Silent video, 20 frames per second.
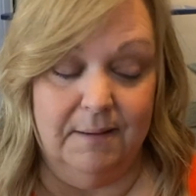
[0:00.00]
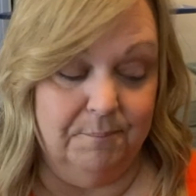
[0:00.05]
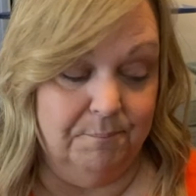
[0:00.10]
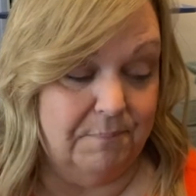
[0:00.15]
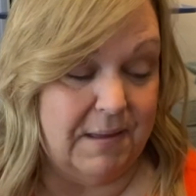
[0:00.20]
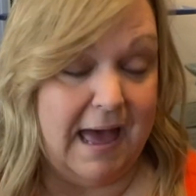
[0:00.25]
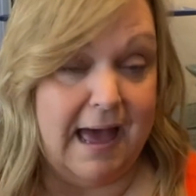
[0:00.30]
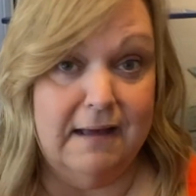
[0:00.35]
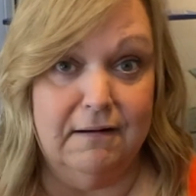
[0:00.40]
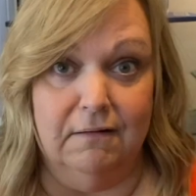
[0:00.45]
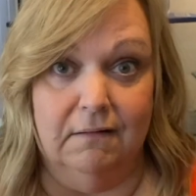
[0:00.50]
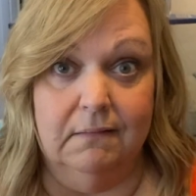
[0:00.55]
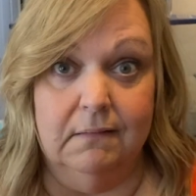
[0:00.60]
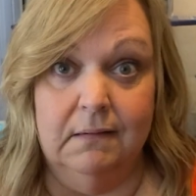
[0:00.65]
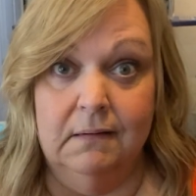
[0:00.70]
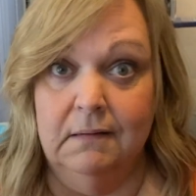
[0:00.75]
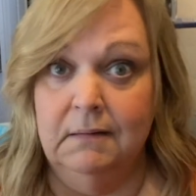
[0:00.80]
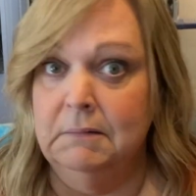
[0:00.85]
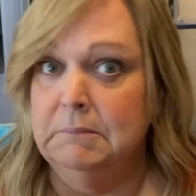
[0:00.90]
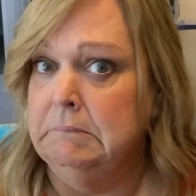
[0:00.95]
pattern.
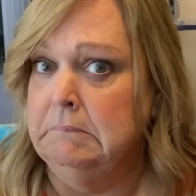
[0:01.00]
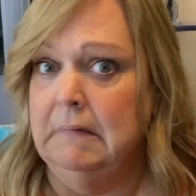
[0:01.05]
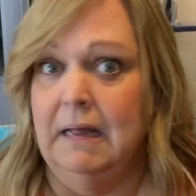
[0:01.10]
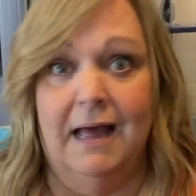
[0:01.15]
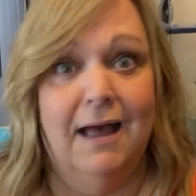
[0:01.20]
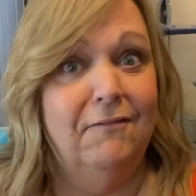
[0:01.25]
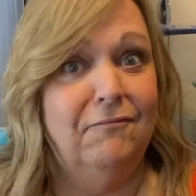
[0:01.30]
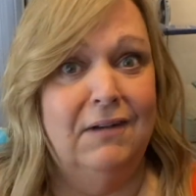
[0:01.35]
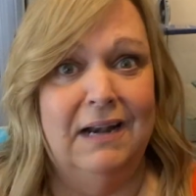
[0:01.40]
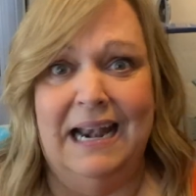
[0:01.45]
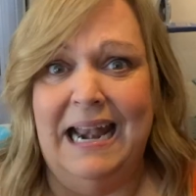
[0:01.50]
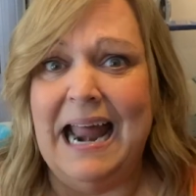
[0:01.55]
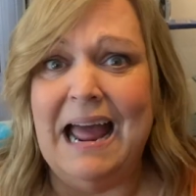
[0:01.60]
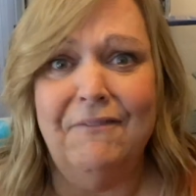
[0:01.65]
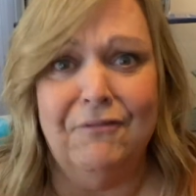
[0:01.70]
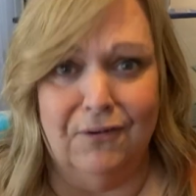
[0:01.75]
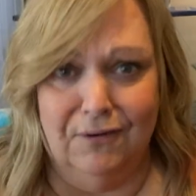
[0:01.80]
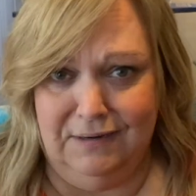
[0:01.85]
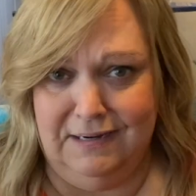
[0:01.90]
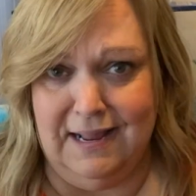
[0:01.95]
I've
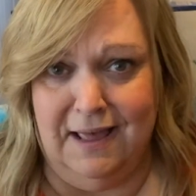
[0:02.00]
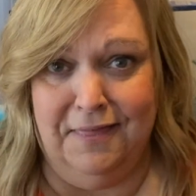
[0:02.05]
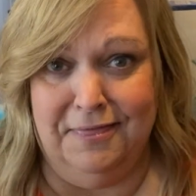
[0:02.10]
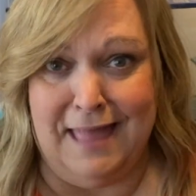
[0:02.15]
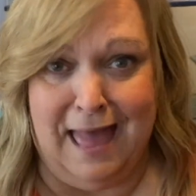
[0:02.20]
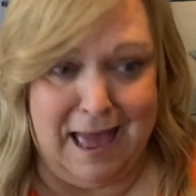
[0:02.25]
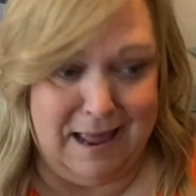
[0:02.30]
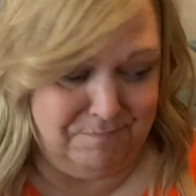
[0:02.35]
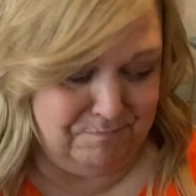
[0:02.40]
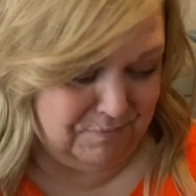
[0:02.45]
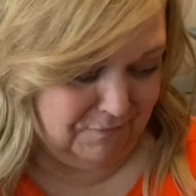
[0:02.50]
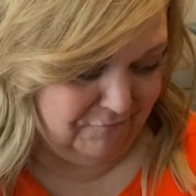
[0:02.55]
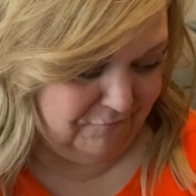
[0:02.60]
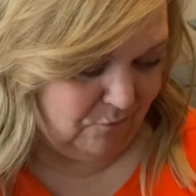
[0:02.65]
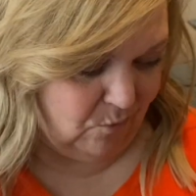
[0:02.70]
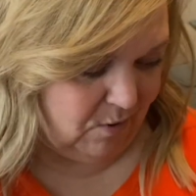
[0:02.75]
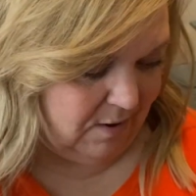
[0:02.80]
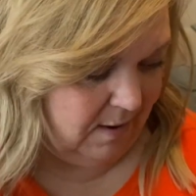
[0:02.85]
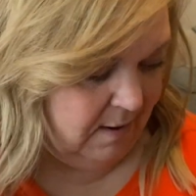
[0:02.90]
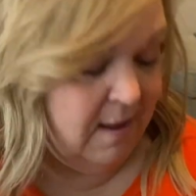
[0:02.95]
never done that
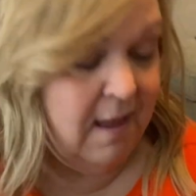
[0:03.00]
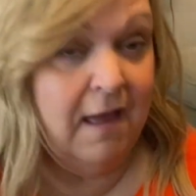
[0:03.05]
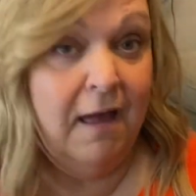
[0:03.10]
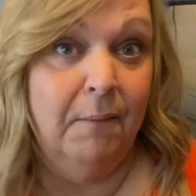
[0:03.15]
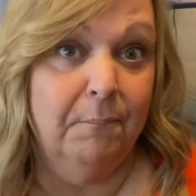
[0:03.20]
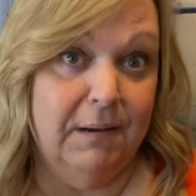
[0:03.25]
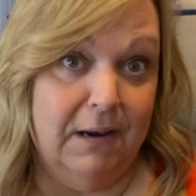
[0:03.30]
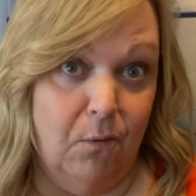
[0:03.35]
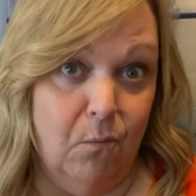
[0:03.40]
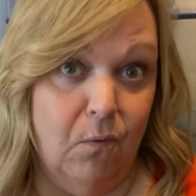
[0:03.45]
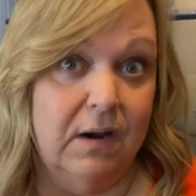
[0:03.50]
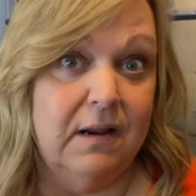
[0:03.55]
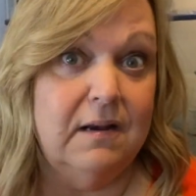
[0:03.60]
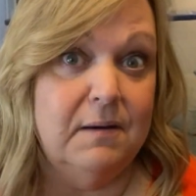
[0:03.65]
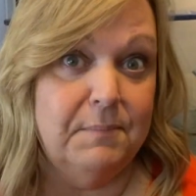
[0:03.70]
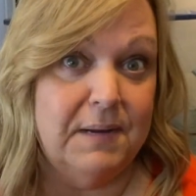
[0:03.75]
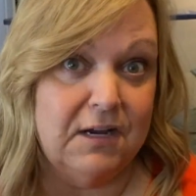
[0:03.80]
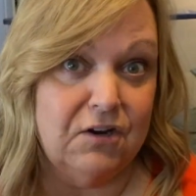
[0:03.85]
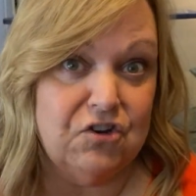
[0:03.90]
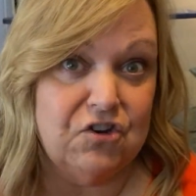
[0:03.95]
before, but I wanted to
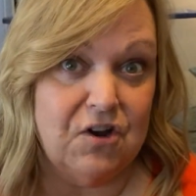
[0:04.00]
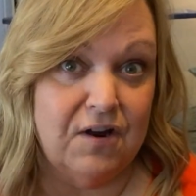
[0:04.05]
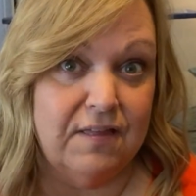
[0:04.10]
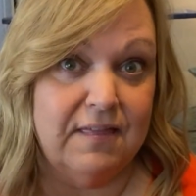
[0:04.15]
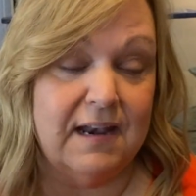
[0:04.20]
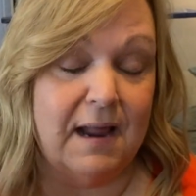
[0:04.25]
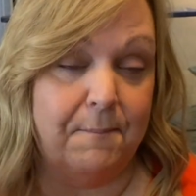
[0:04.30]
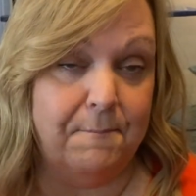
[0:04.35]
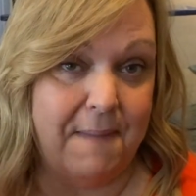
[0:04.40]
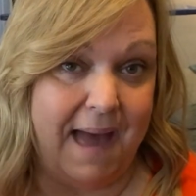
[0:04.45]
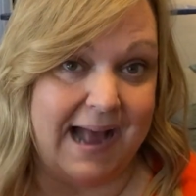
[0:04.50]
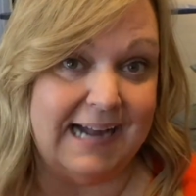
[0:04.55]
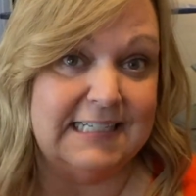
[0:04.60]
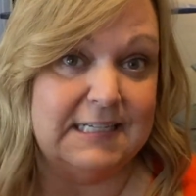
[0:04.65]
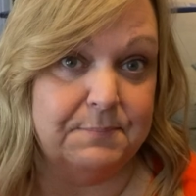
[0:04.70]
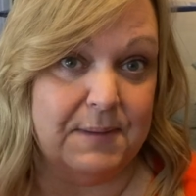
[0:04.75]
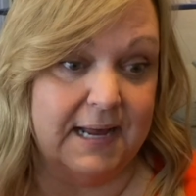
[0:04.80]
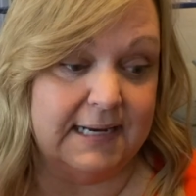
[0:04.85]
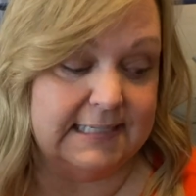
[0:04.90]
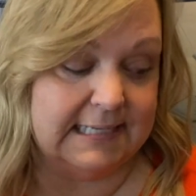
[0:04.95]
make sure that I
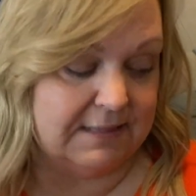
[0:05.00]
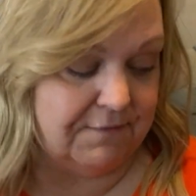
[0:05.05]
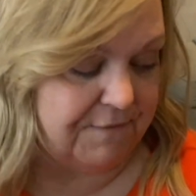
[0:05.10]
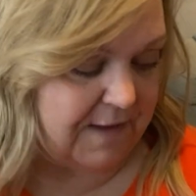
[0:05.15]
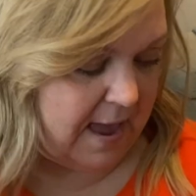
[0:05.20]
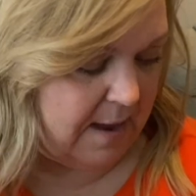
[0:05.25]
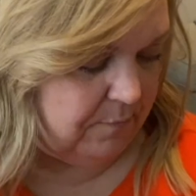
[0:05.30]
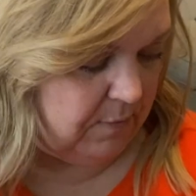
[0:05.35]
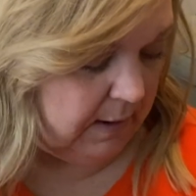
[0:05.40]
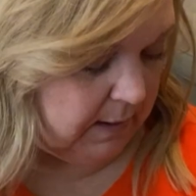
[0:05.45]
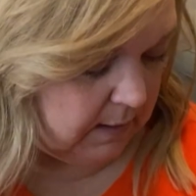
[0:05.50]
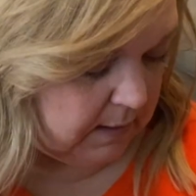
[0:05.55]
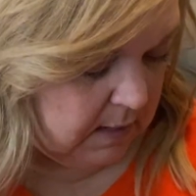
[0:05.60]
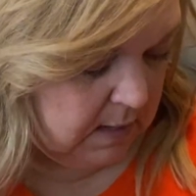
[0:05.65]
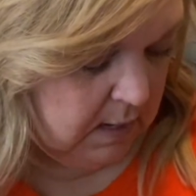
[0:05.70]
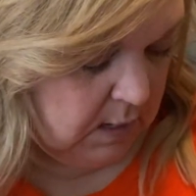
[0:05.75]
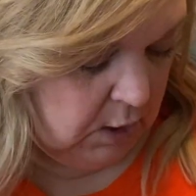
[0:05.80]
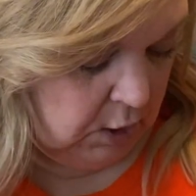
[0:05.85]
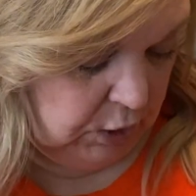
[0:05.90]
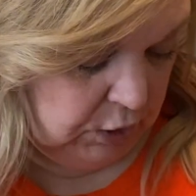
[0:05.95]
maximized the fabric.
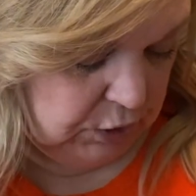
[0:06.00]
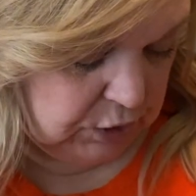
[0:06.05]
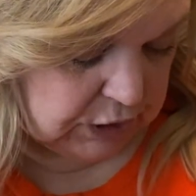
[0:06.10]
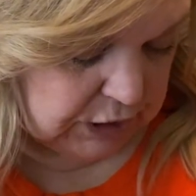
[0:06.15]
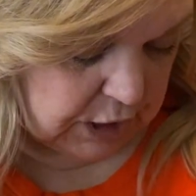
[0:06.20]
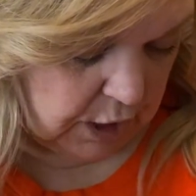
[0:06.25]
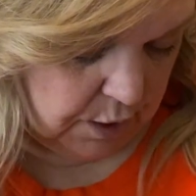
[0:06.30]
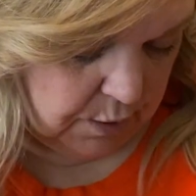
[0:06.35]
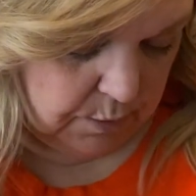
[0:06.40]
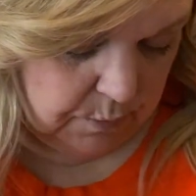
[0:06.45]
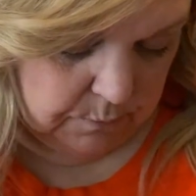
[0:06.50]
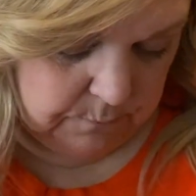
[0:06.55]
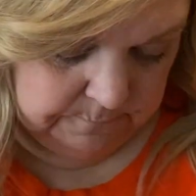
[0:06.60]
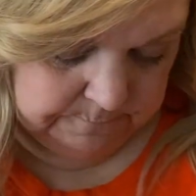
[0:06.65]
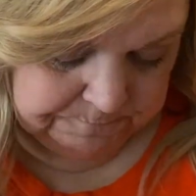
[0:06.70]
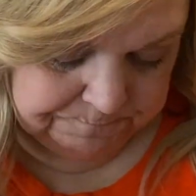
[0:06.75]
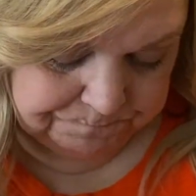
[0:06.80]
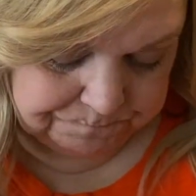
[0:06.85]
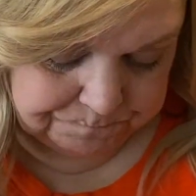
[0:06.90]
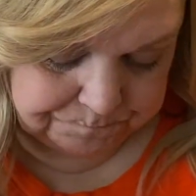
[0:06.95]
So
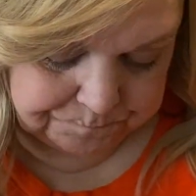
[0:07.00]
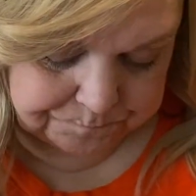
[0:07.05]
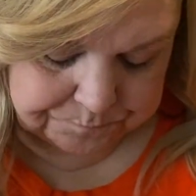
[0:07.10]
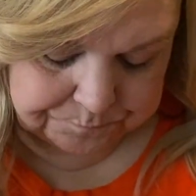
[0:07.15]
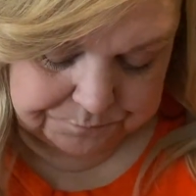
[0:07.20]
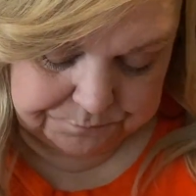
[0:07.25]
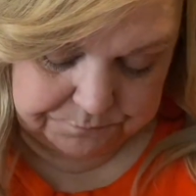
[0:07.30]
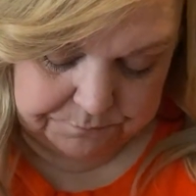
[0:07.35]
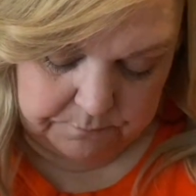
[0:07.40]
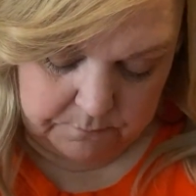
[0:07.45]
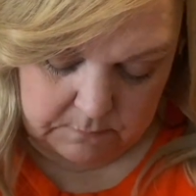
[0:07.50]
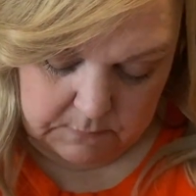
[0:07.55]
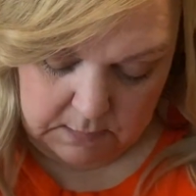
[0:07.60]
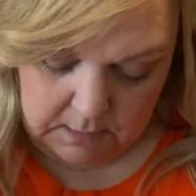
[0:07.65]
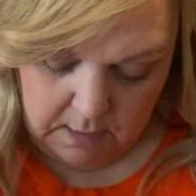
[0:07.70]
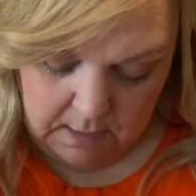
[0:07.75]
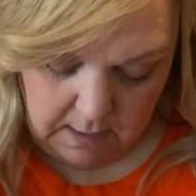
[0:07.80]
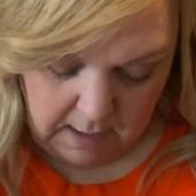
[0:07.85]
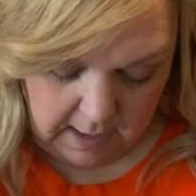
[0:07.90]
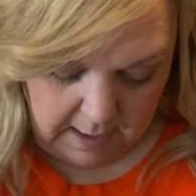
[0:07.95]

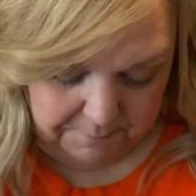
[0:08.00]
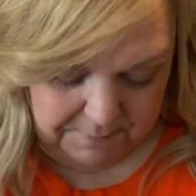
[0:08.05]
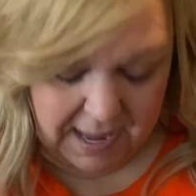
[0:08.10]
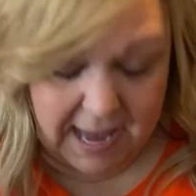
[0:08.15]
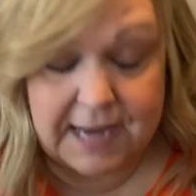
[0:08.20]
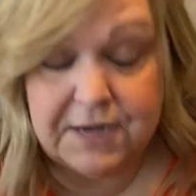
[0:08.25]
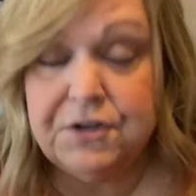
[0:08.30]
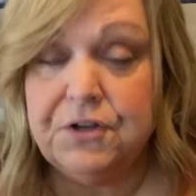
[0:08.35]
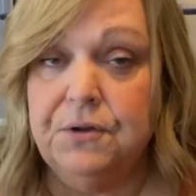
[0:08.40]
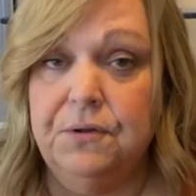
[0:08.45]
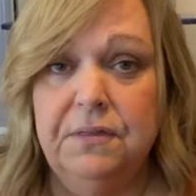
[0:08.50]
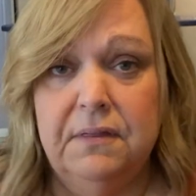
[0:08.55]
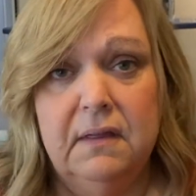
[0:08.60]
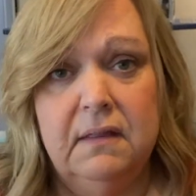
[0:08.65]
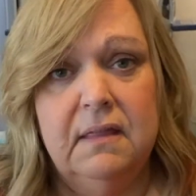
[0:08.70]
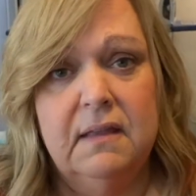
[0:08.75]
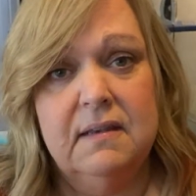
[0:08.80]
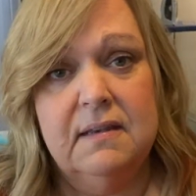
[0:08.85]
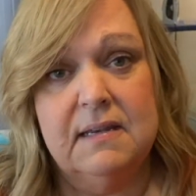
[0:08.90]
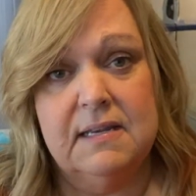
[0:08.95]
I do think
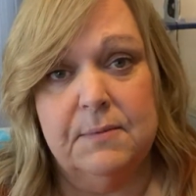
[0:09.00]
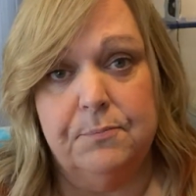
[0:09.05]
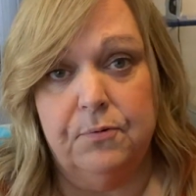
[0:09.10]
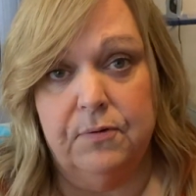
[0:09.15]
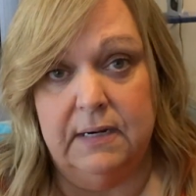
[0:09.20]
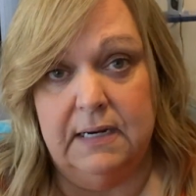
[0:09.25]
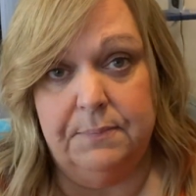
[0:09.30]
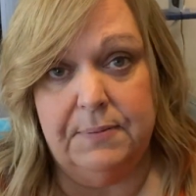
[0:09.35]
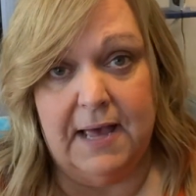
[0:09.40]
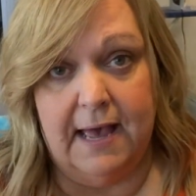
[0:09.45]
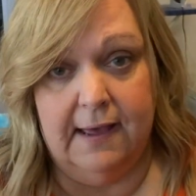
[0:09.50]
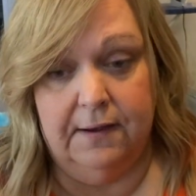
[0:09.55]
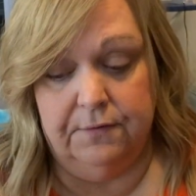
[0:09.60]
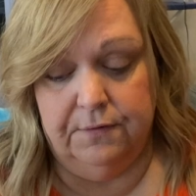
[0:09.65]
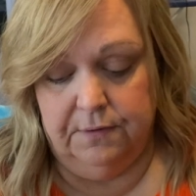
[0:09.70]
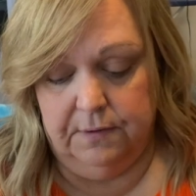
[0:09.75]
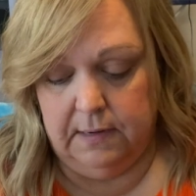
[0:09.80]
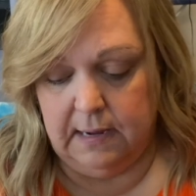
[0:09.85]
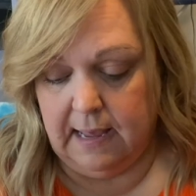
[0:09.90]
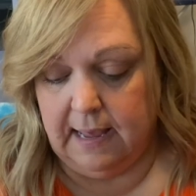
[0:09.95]
this is a pretty
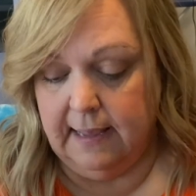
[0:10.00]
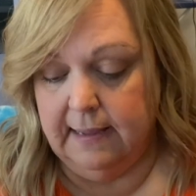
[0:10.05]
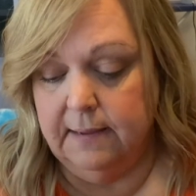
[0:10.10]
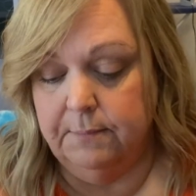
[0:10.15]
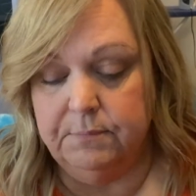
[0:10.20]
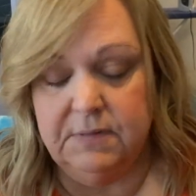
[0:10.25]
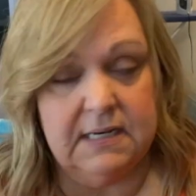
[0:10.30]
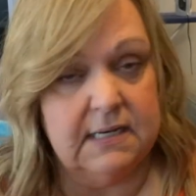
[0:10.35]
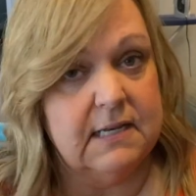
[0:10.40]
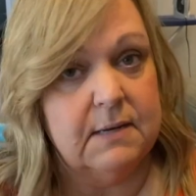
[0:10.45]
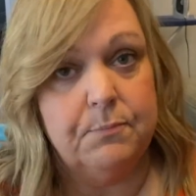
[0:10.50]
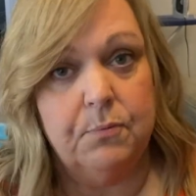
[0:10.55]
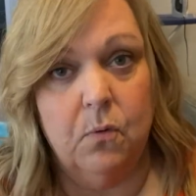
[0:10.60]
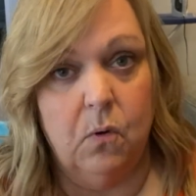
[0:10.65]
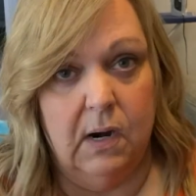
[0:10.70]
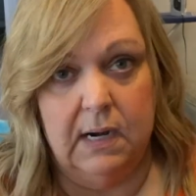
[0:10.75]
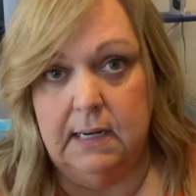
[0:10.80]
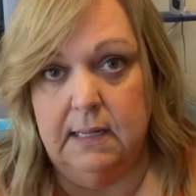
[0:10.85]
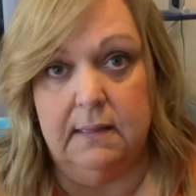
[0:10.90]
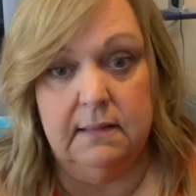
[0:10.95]
pattern. I am
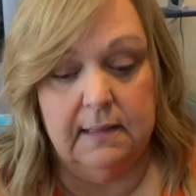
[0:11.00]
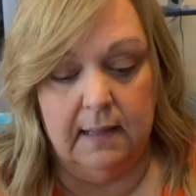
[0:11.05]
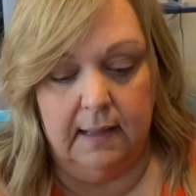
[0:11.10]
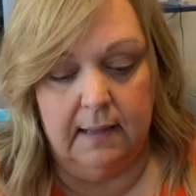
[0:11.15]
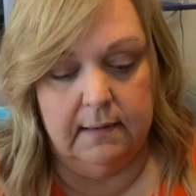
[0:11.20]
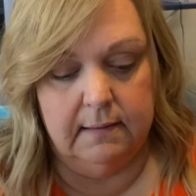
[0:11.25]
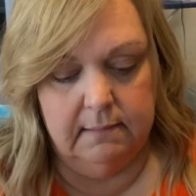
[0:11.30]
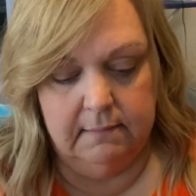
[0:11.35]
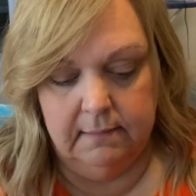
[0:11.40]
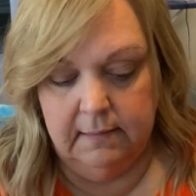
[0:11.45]
disappointed that,